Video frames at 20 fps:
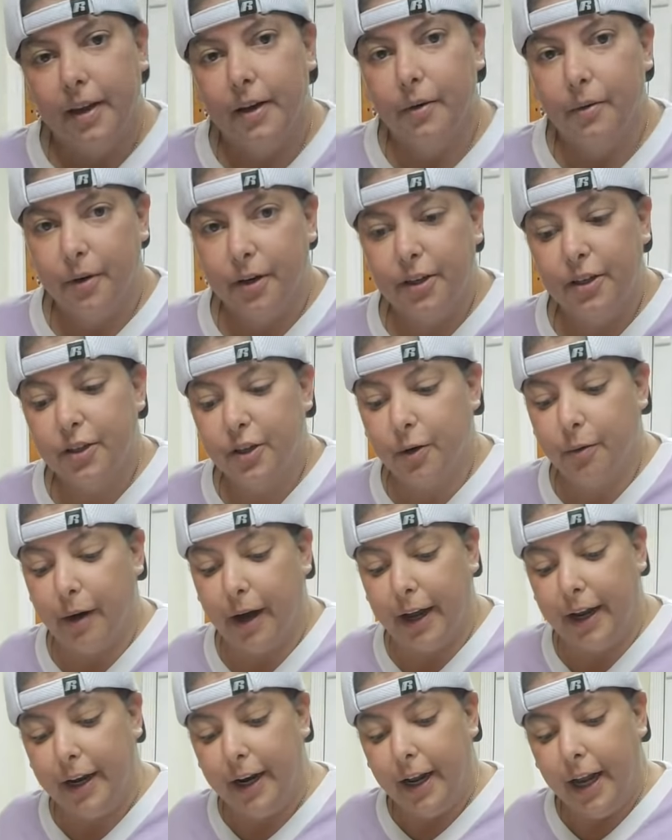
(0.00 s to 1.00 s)
We just can
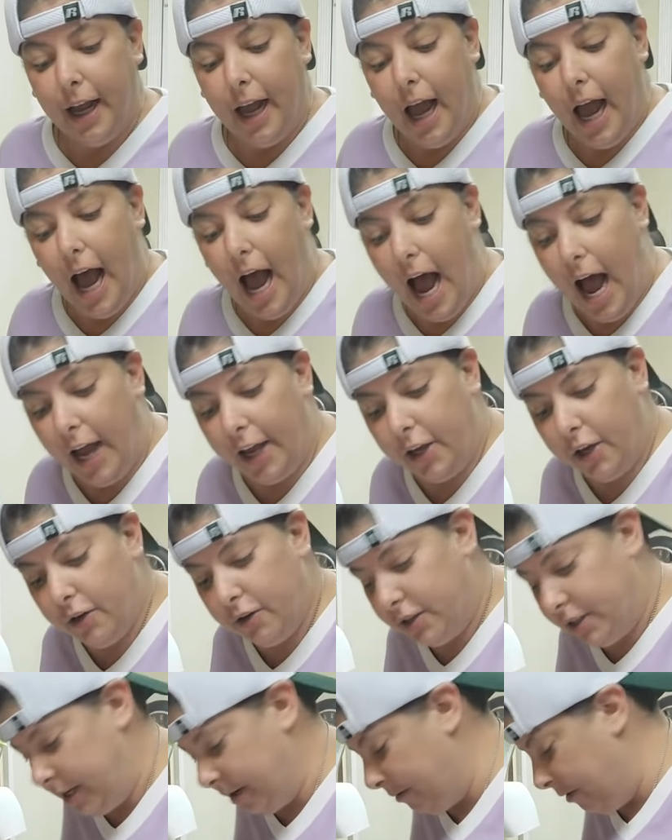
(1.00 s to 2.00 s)
wait. I
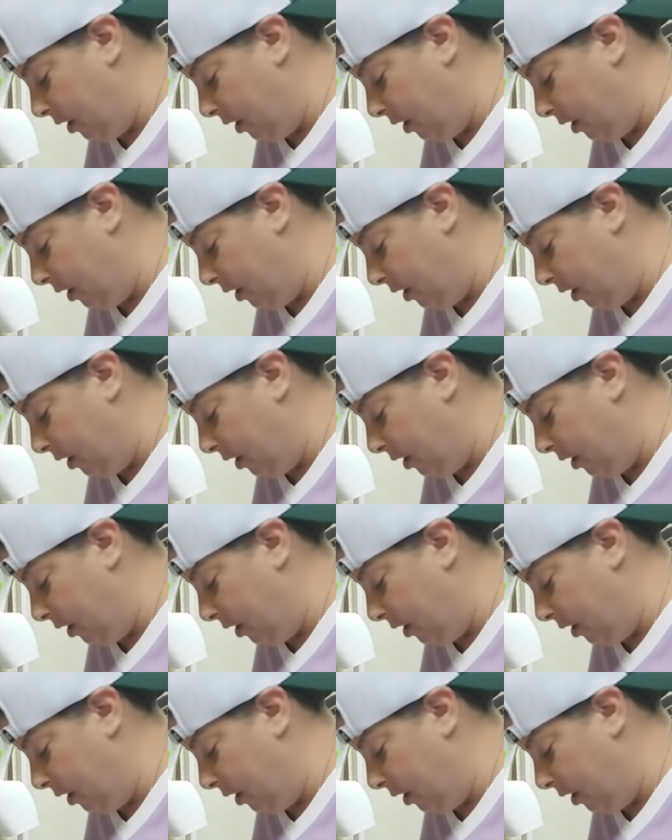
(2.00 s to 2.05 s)
use Tim